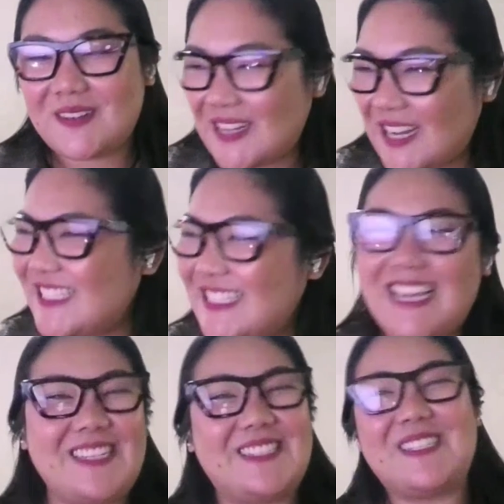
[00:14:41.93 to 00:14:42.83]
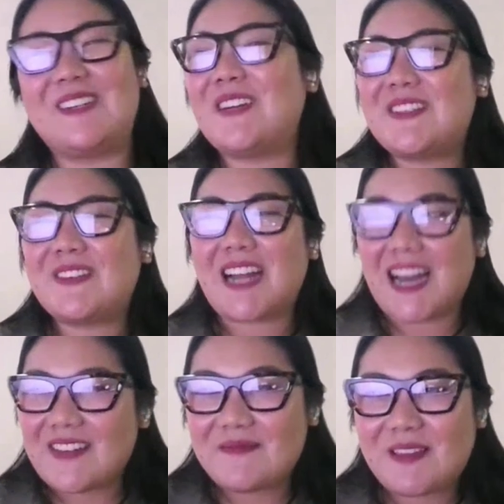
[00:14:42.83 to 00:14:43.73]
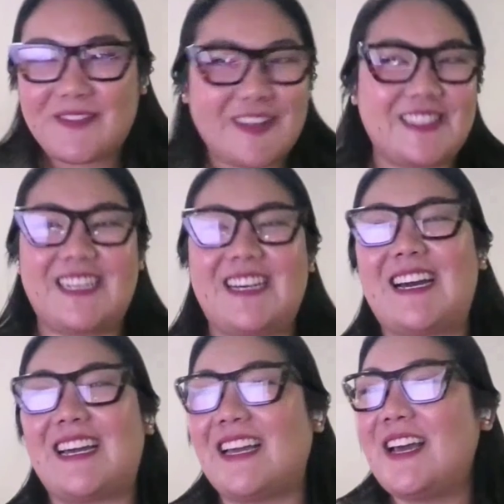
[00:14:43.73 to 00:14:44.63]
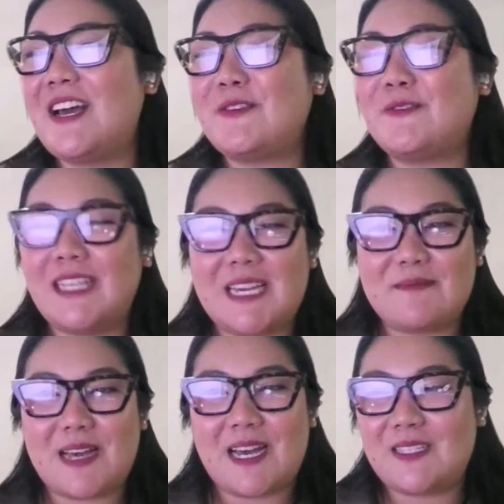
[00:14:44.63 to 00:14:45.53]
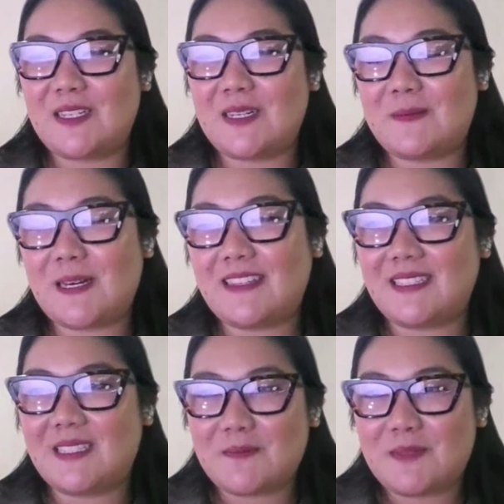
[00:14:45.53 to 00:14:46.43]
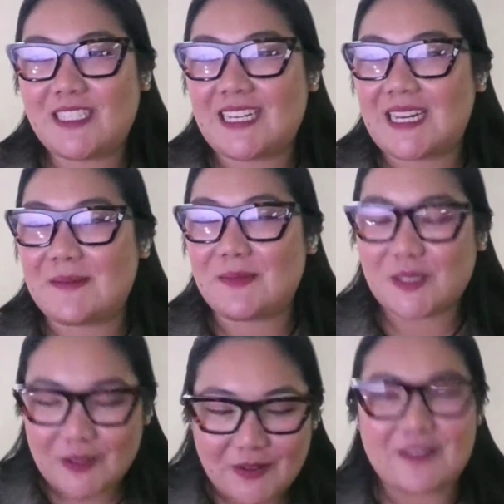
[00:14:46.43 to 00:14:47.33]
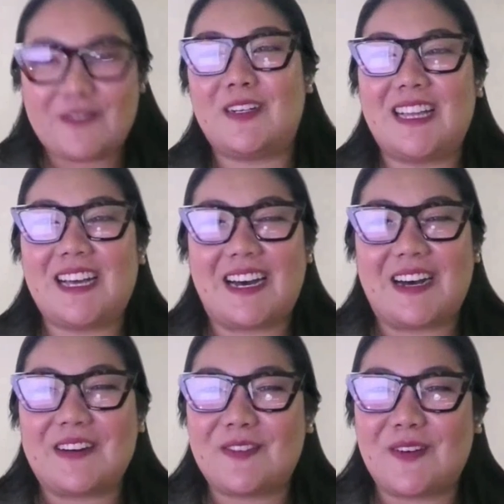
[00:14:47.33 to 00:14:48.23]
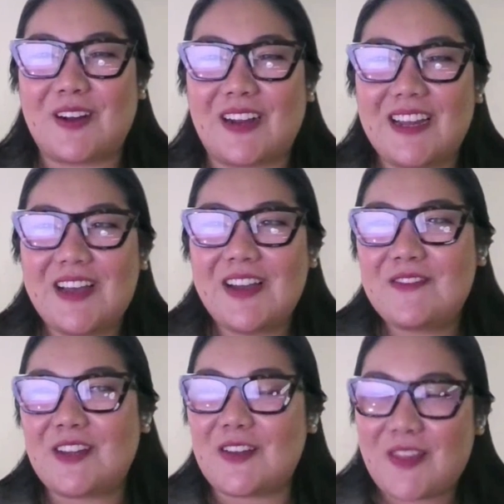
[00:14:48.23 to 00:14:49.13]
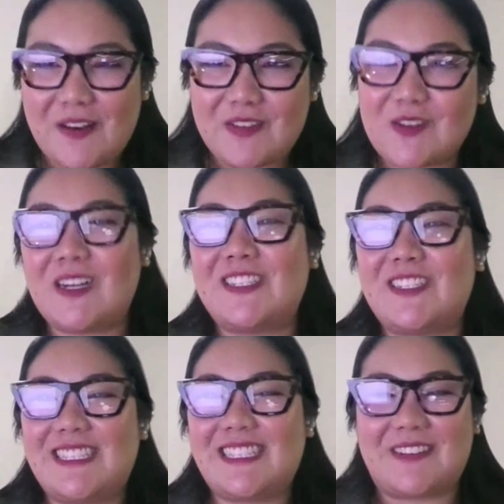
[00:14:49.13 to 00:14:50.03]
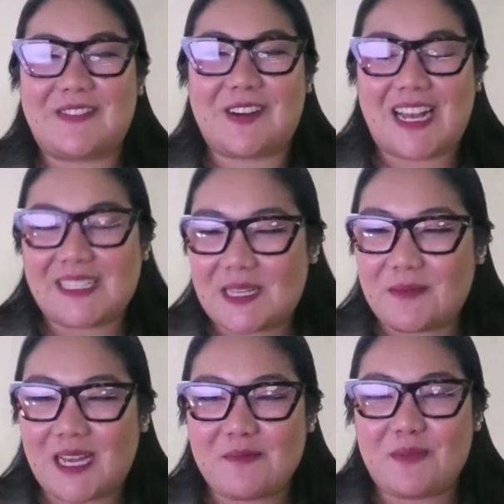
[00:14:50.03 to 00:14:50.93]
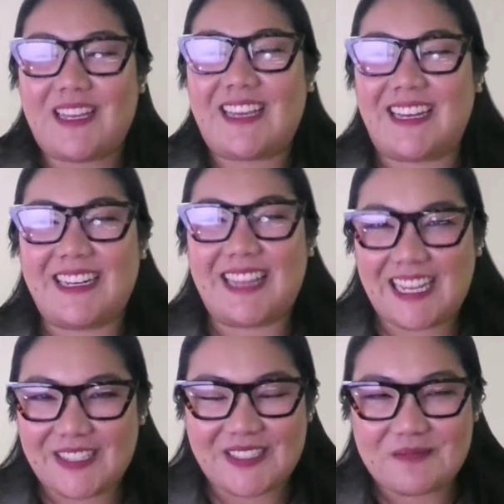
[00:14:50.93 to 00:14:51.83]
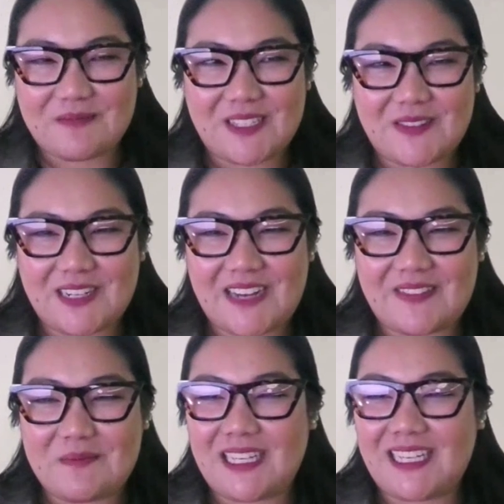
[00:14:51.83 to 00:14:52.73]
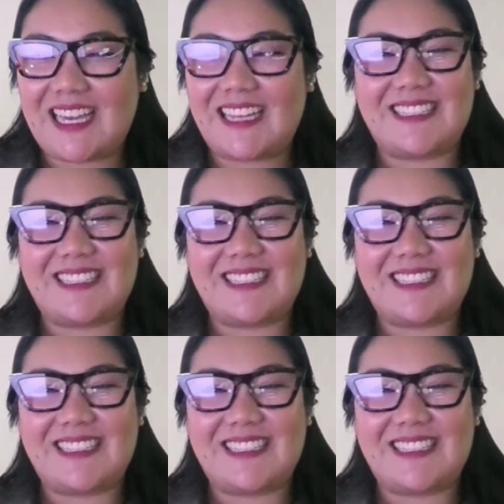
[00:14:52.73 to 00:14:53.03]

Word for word: Oh my gosh, thank you so much for having me, Fazia. I really am passionate about this subject, and I'm so grateful uh, for, for your thoughtful questions and for asking my opinion. Thank you so much for having me again.